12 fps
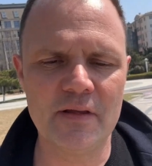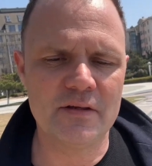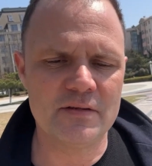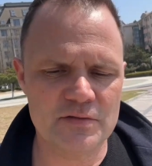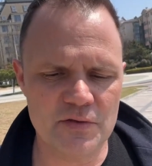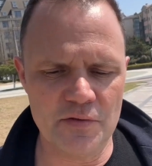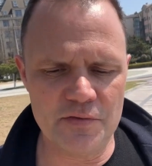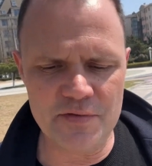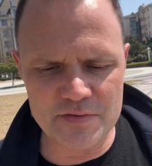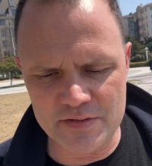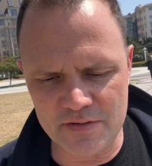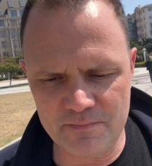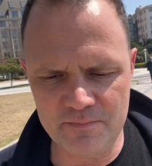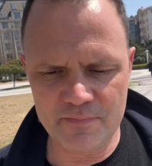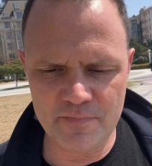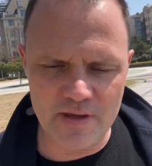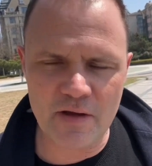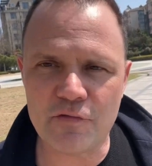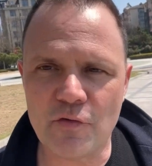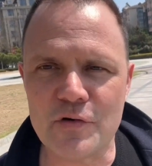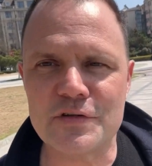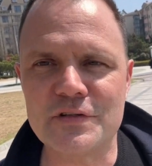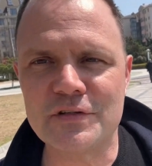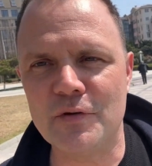So there's a thing, of
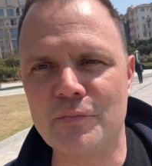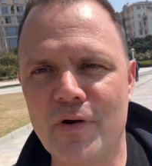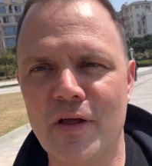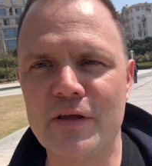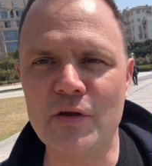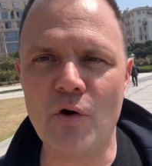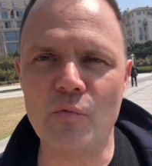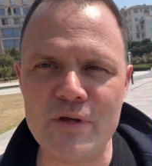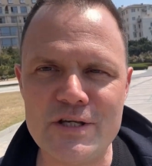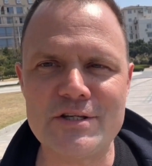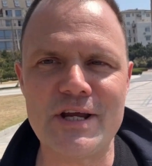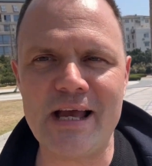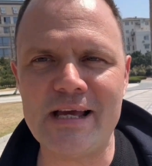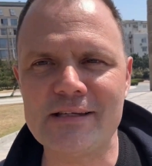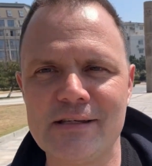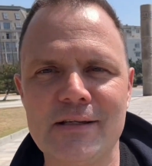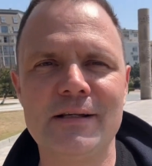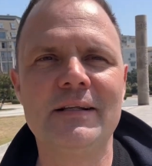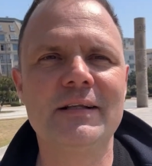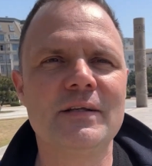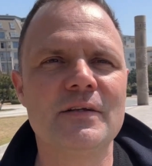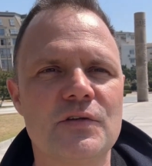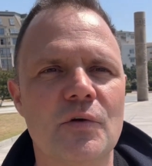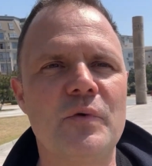course, you probably know WeChat.
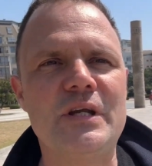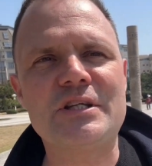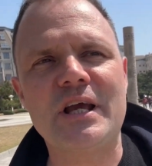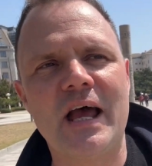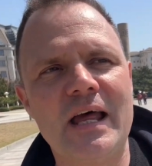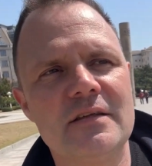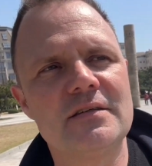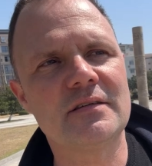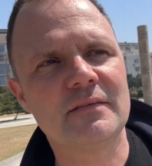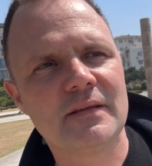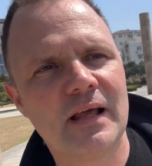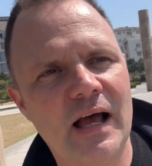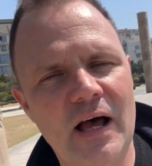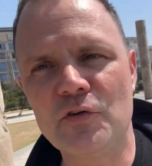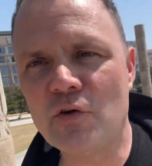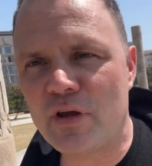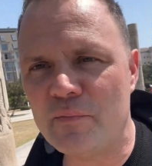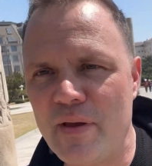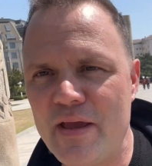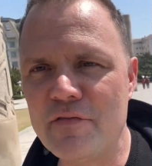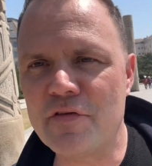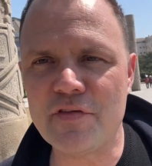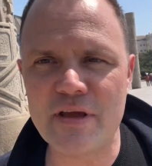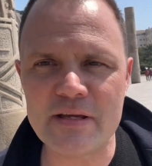So WeChat is how you can pay
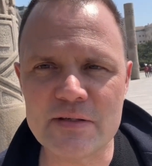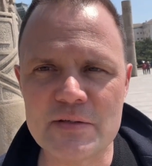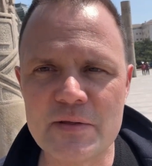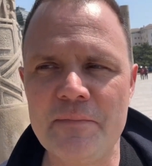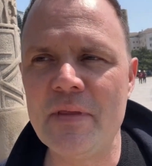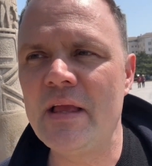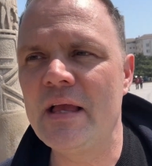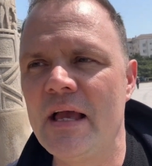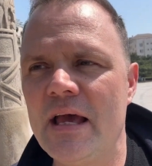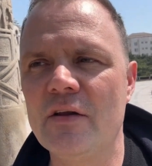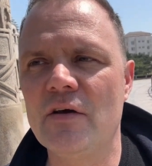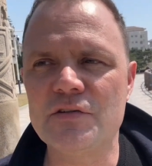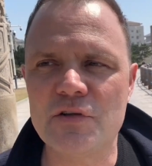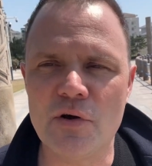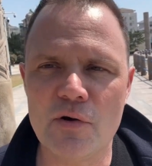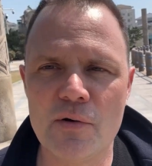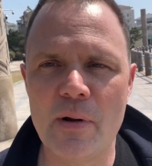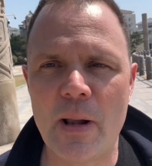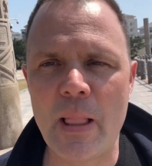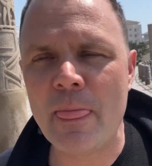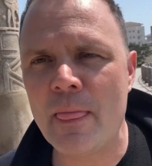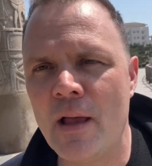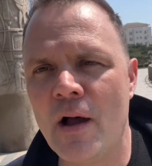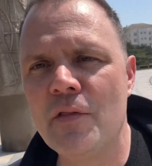for things. And also,
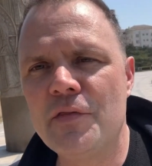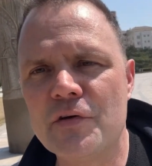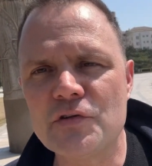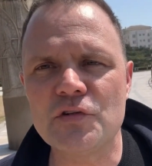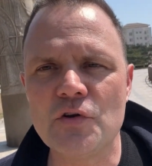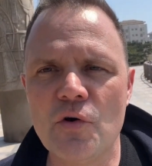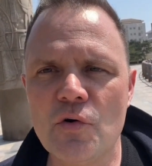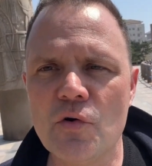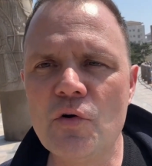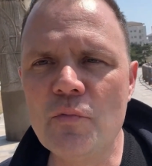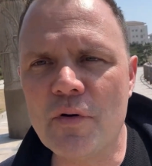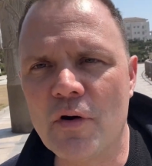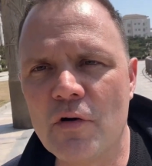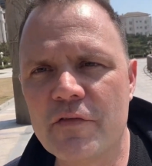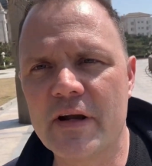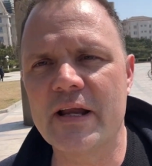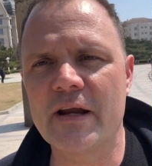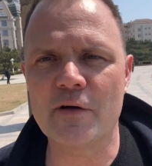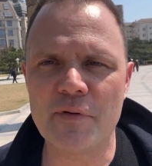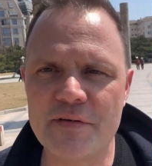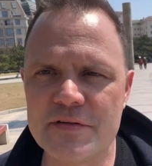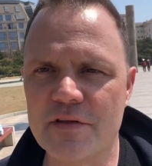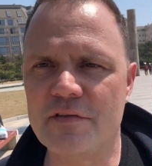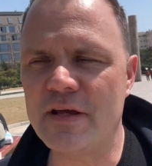there's no Uber over here, but
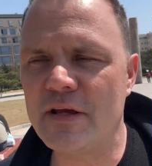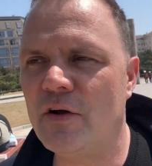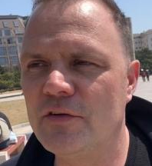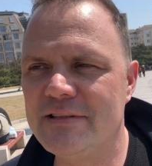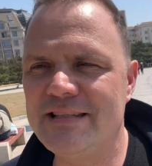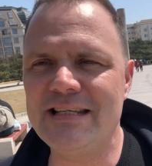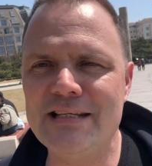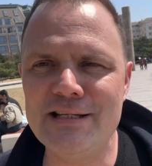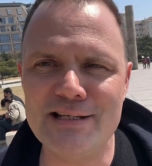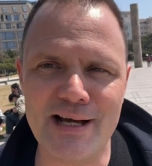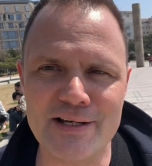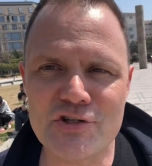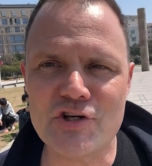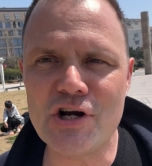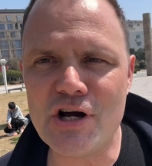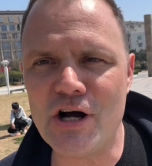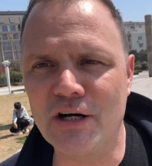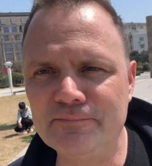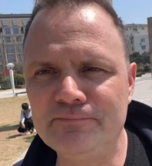there's a thing called Didi.che.